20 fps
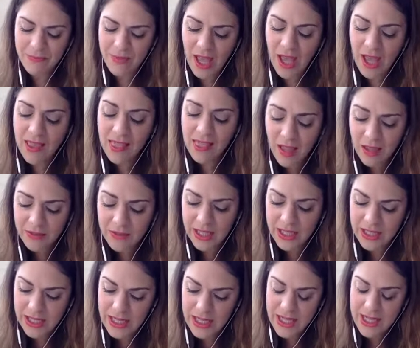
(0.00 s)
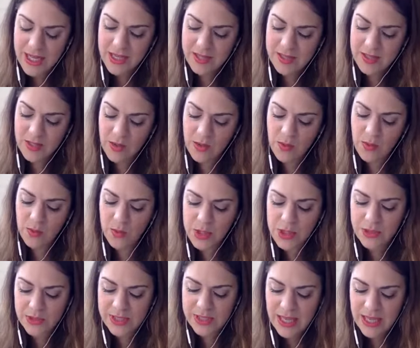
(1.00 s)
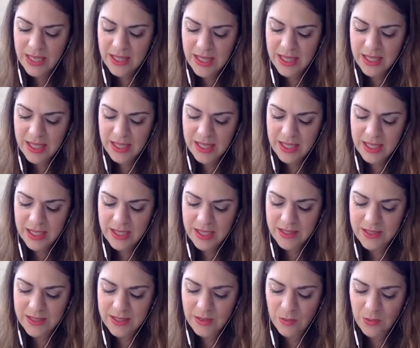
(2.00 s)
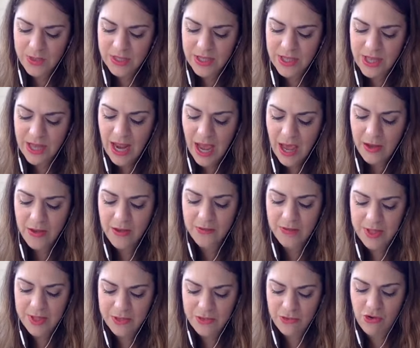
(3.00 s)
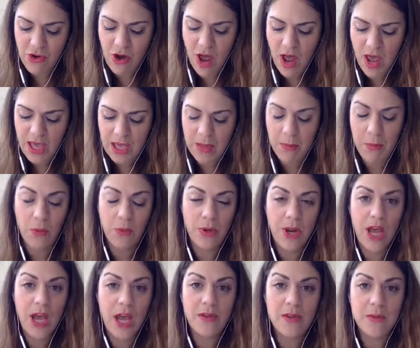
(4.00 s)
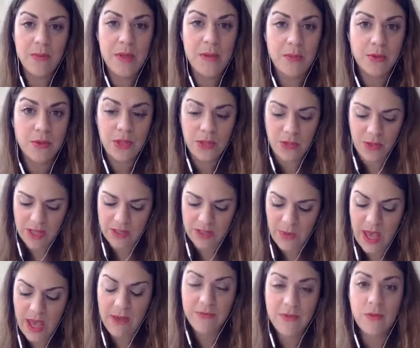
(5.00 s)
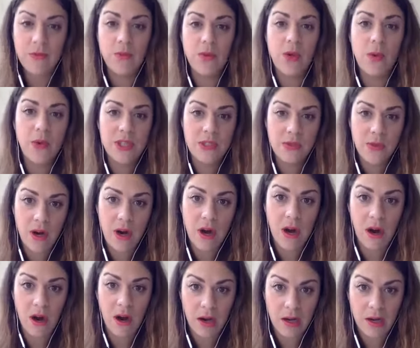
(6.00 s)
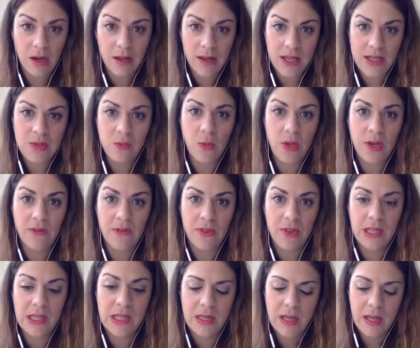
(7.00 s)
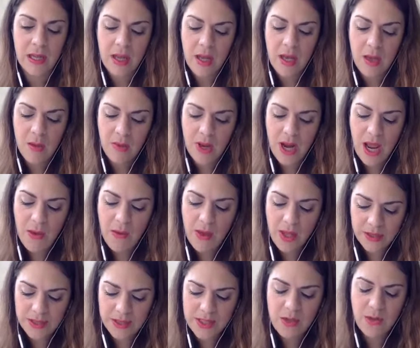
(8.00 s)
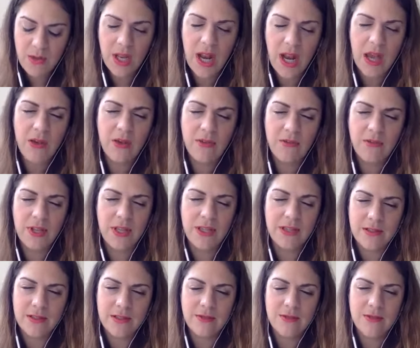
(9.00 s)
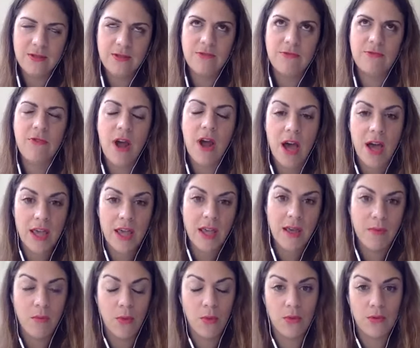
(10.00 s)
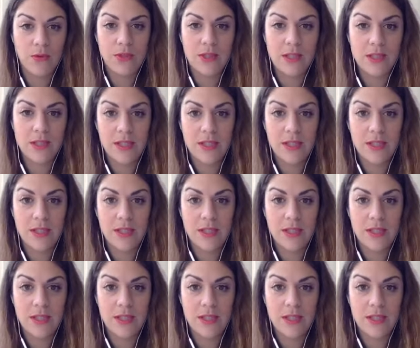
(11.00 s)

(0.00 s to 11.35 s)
I love it. So would you say that, so to get out of this trying mode, how do people do this? We have to go into our heart, that's one of it, but how else do you get out of this trying mode?